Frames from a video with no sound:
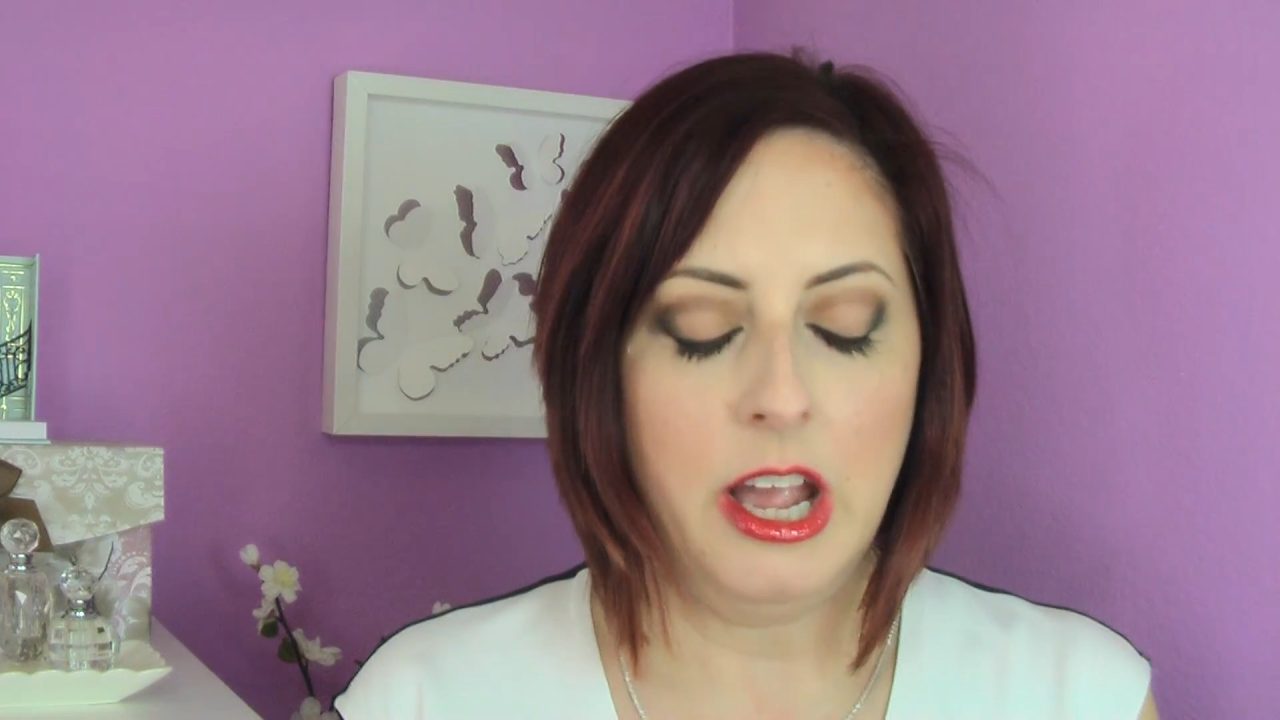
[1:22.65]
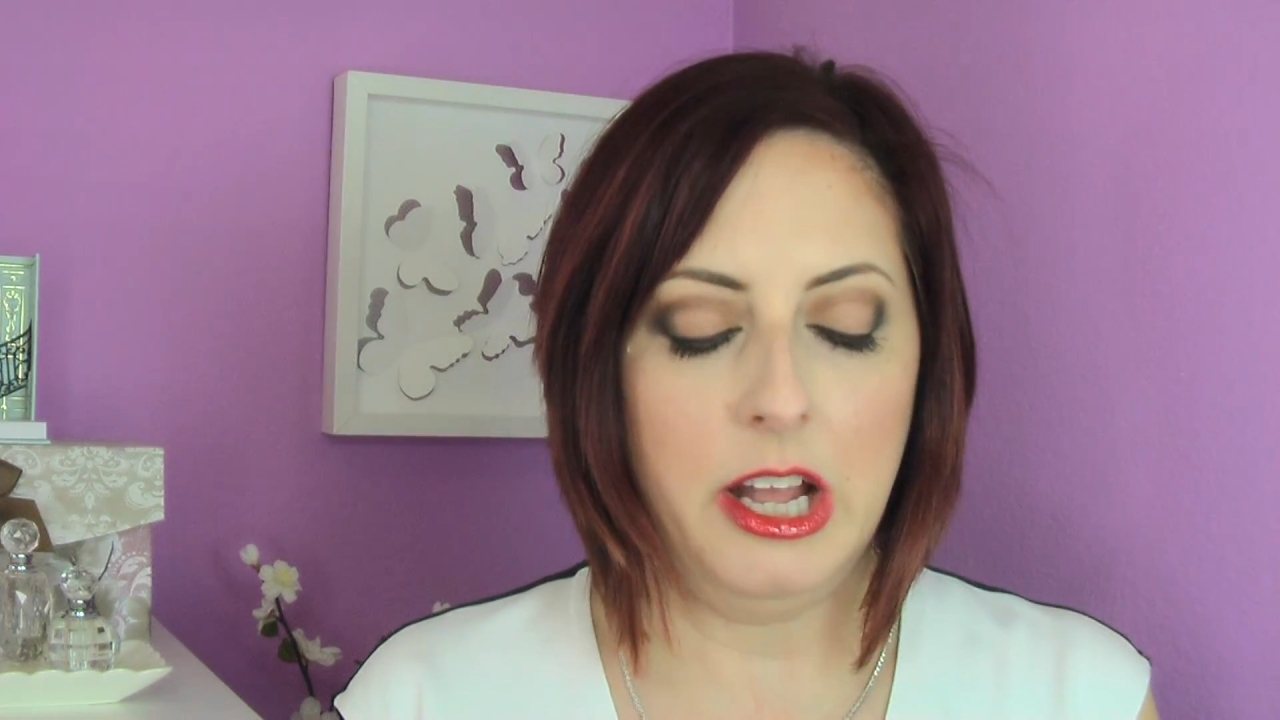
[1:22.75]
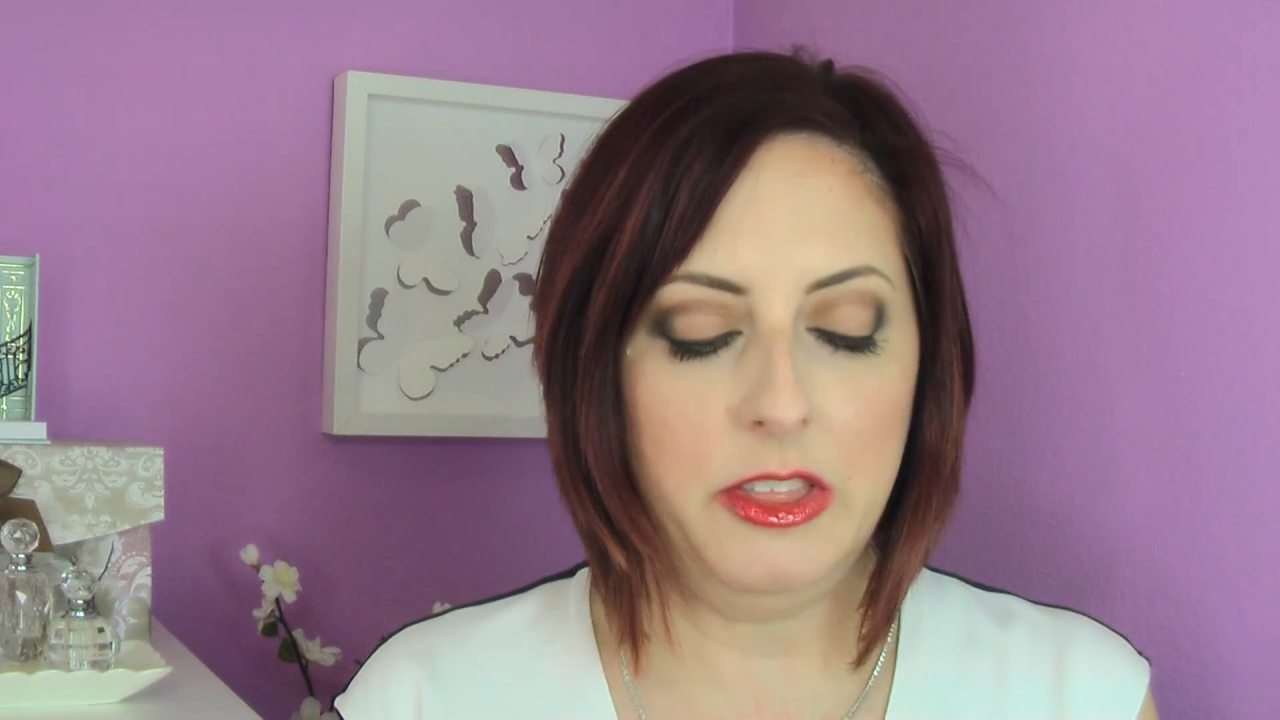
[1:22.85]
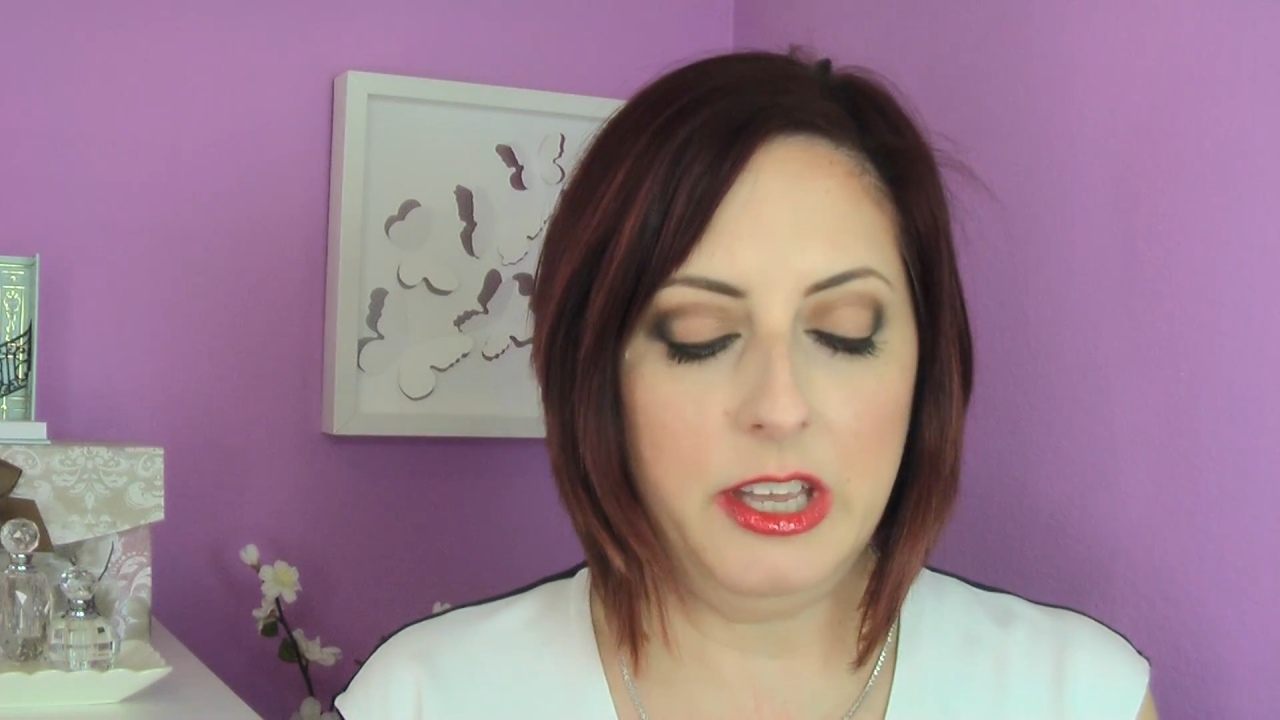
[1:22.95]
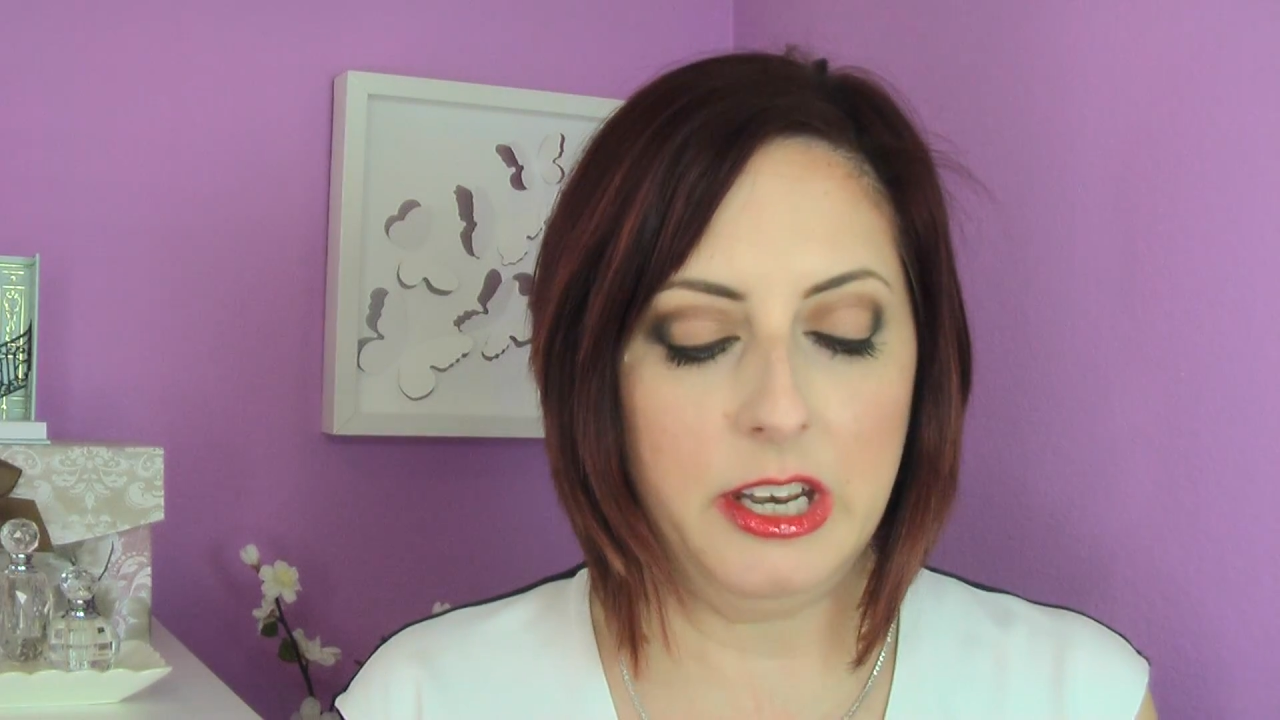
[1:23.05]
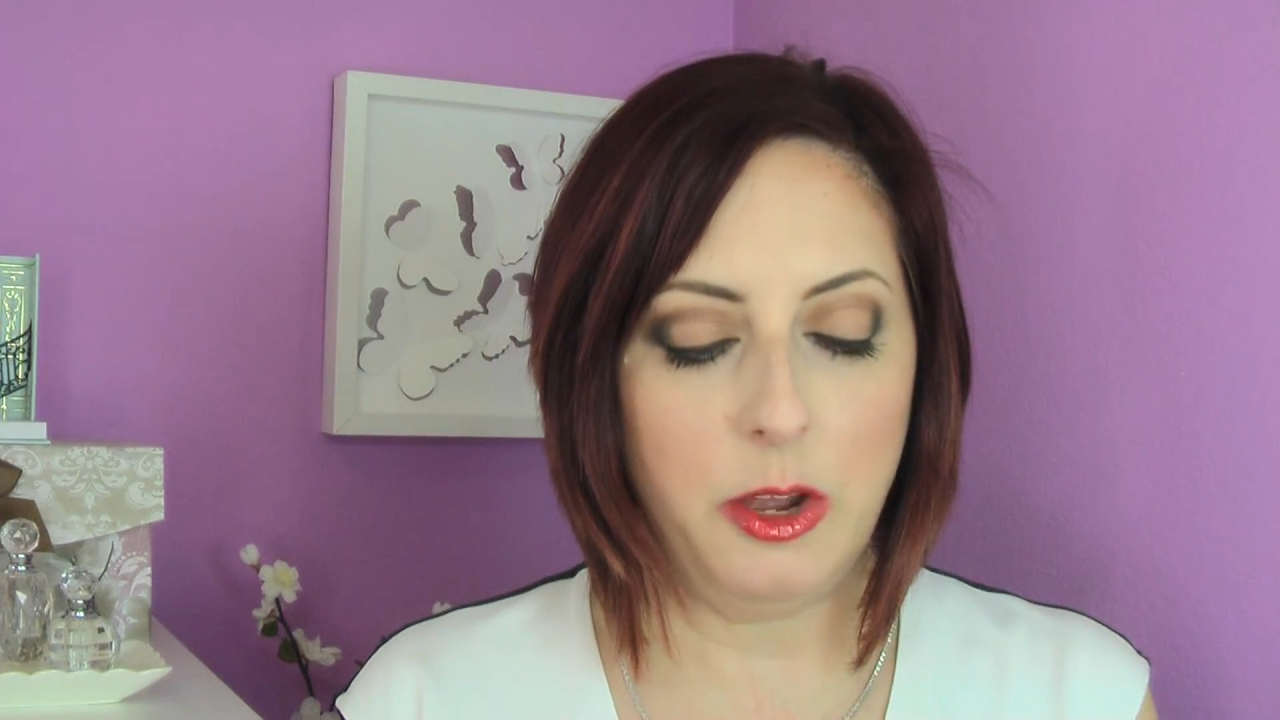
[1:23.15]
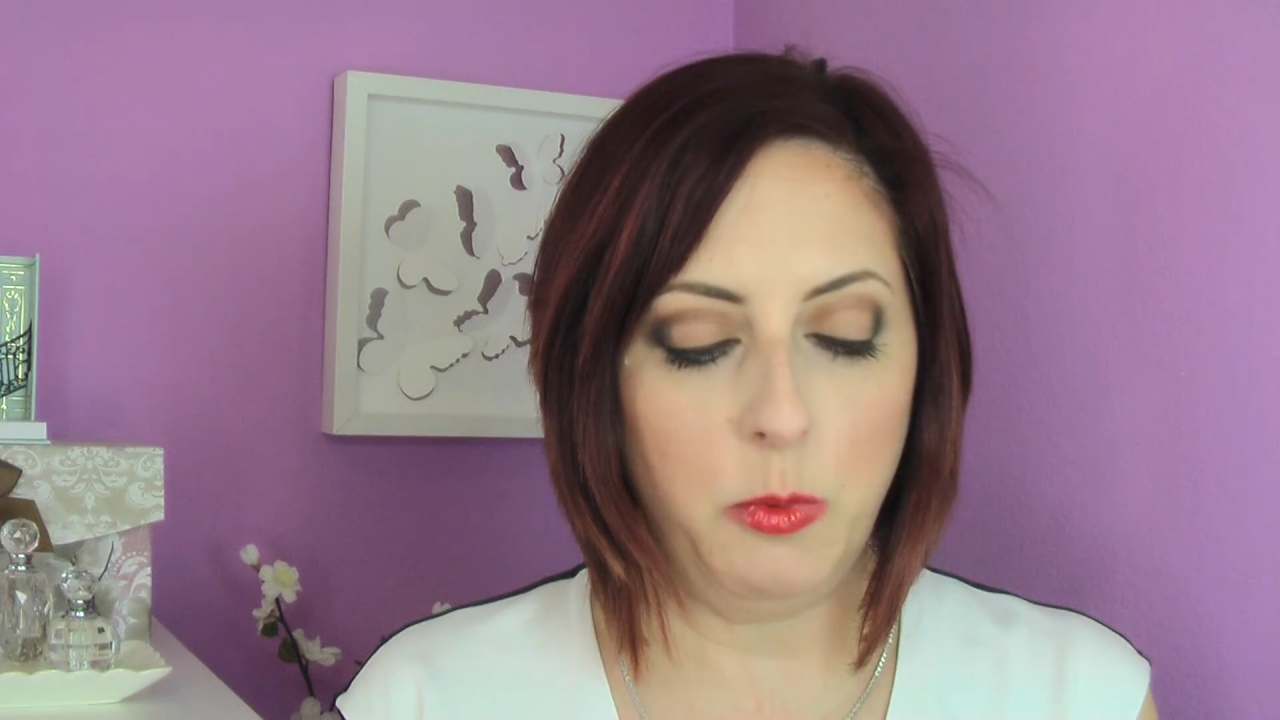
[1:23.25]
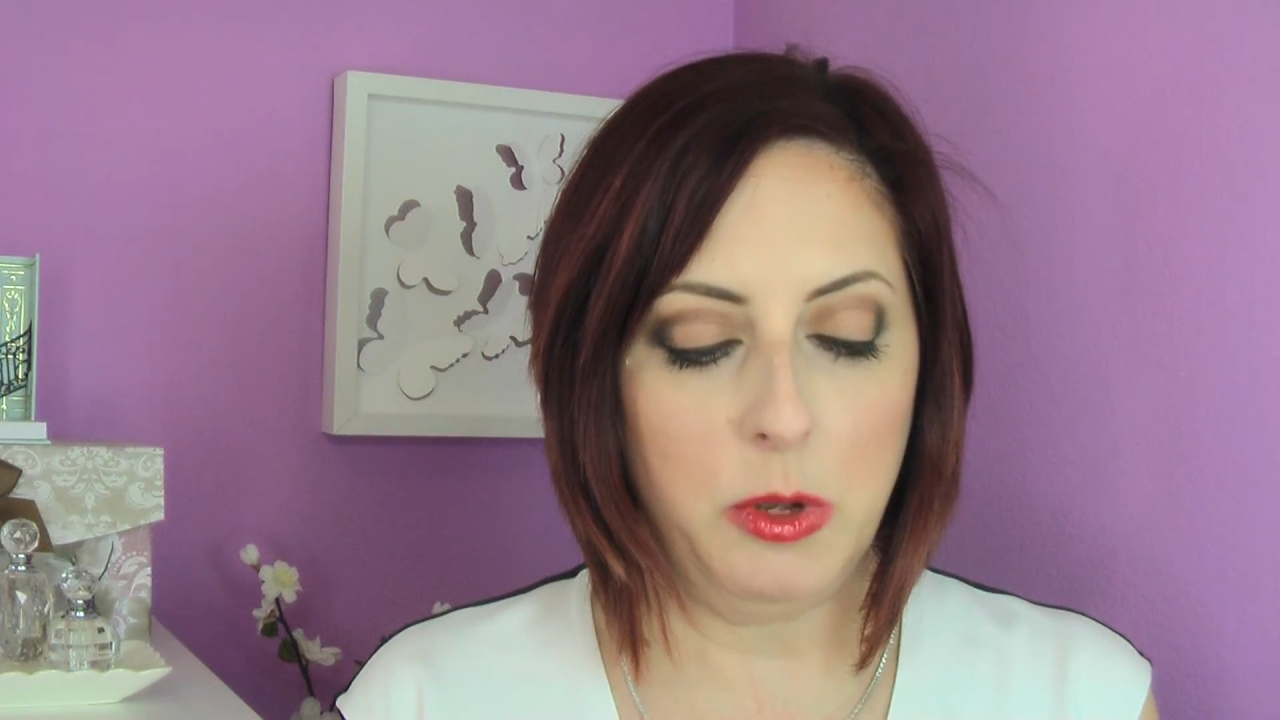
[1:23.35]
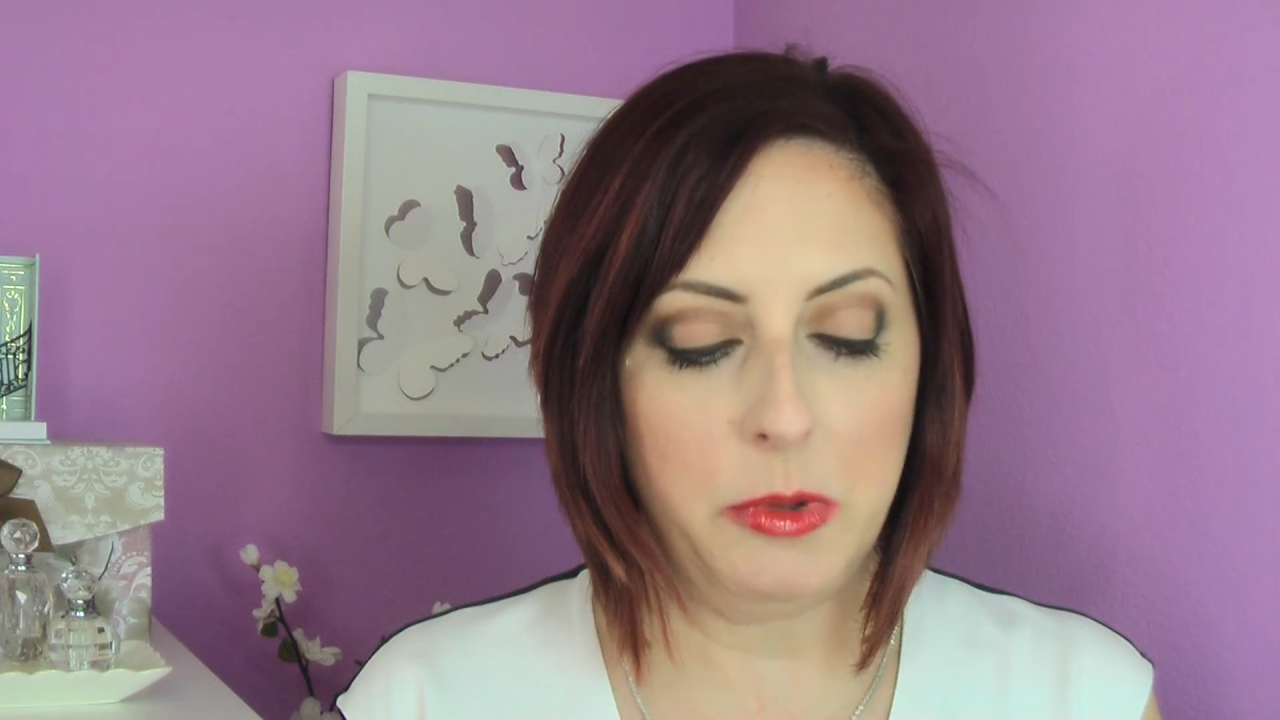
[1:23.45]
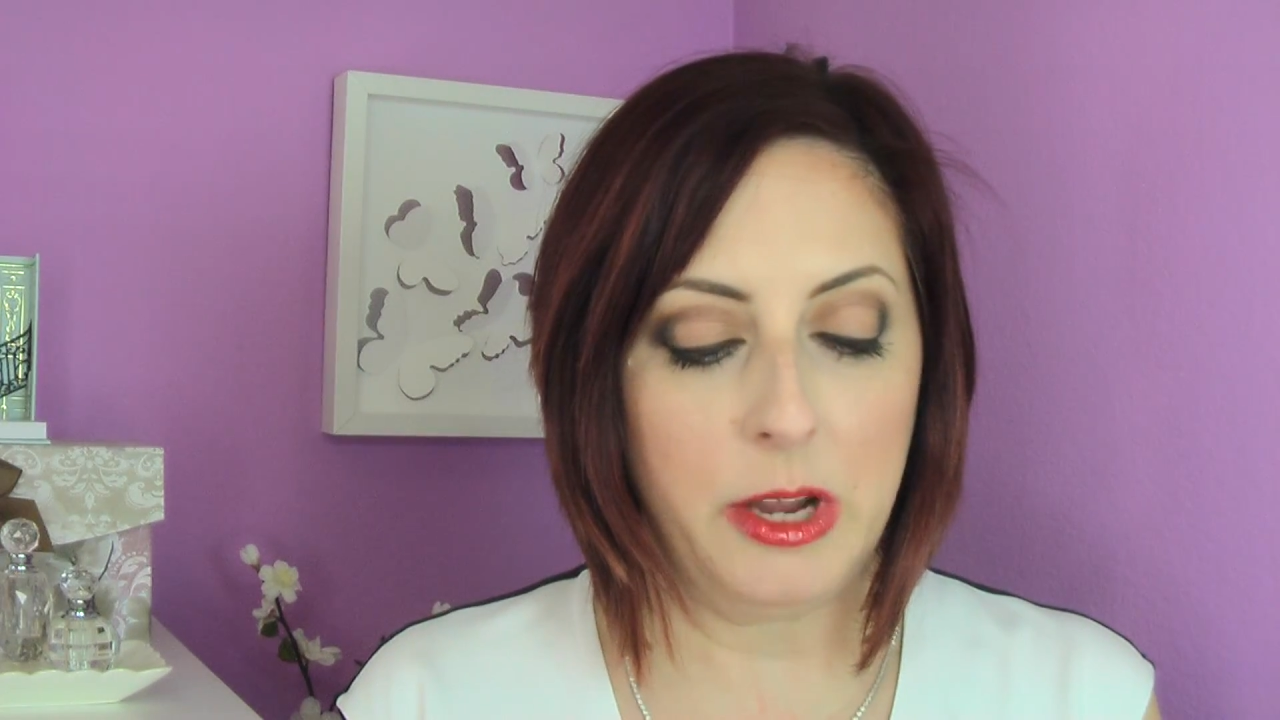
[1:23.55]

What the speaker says: and then I went